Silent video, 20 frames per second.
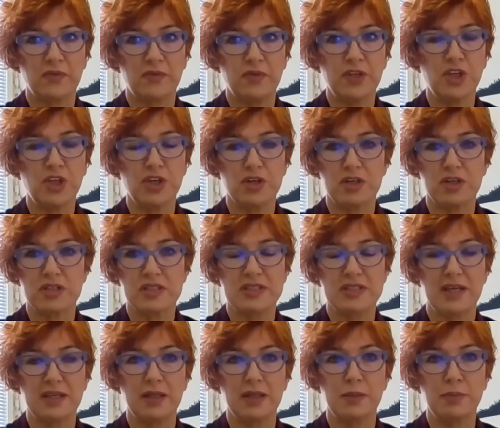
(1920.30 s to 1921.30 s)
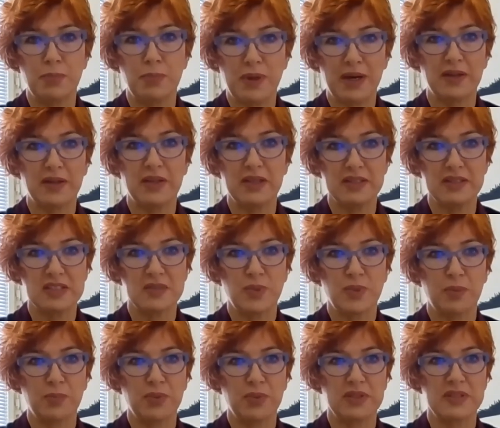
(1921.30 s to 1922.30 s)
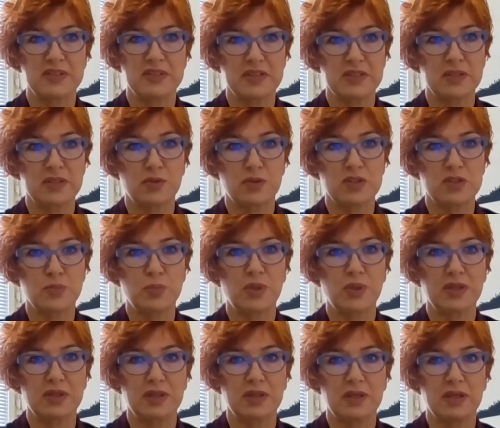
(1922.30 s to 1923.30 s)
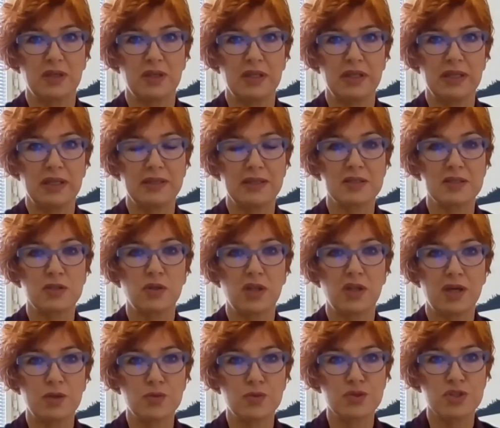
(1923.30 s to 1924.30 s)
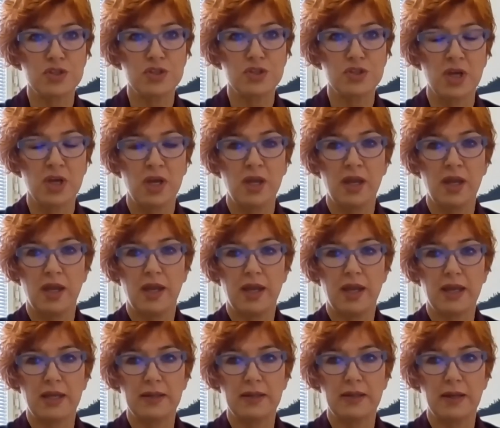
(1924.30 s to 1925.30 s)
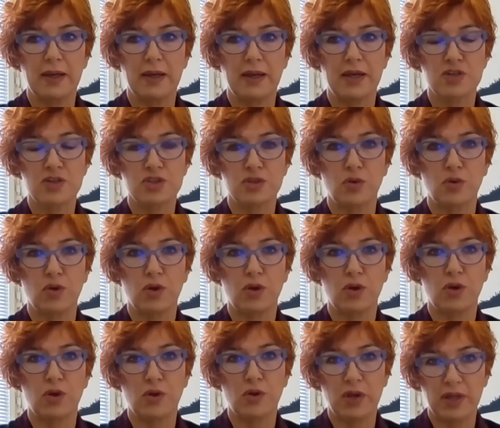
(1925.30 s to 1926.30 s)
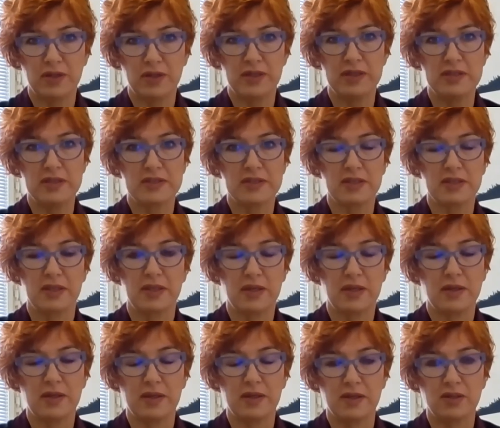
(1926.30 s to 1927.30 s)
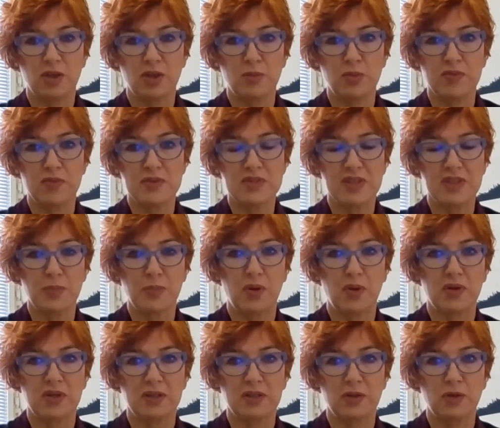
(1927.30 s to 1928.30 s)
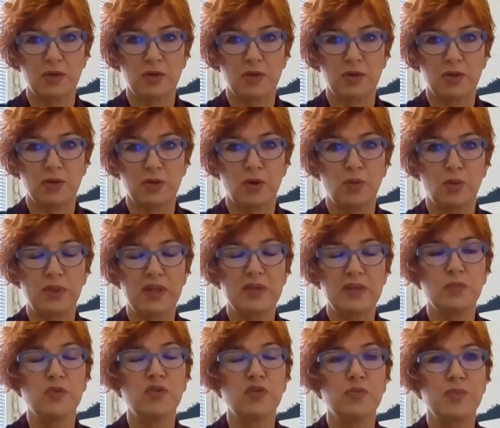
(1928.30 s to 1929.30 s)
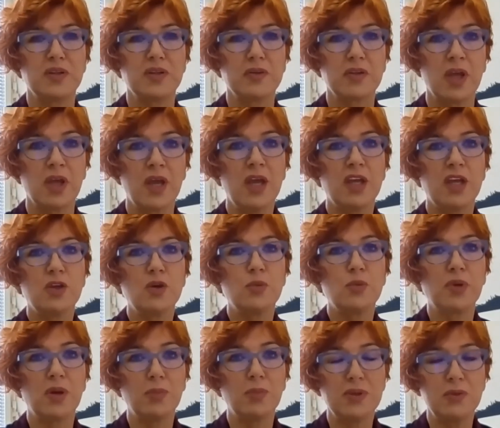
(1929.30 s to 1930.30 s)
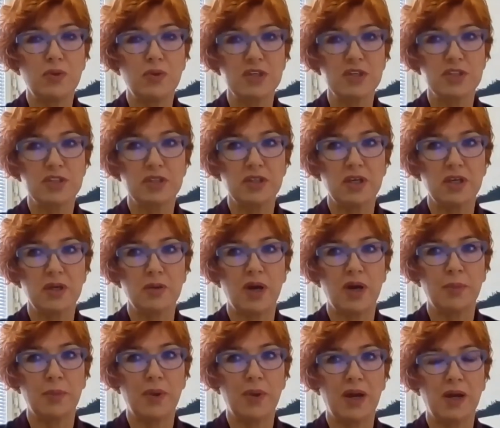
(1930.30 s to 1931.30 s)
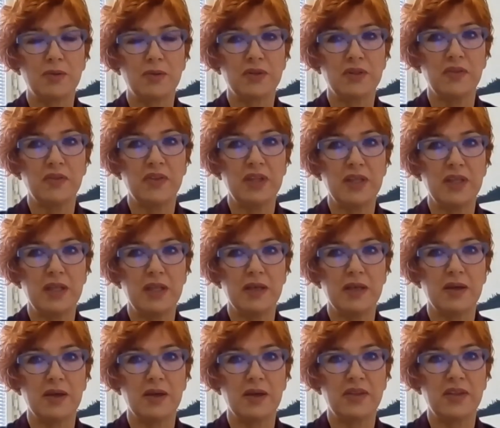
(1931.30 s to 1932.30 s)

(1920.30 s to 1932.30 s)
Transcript: figures that embody this populist discourse politically, and that's Kolakušić and Škoro and his Domovinski pokret, their homeland movement. You probably want to know about the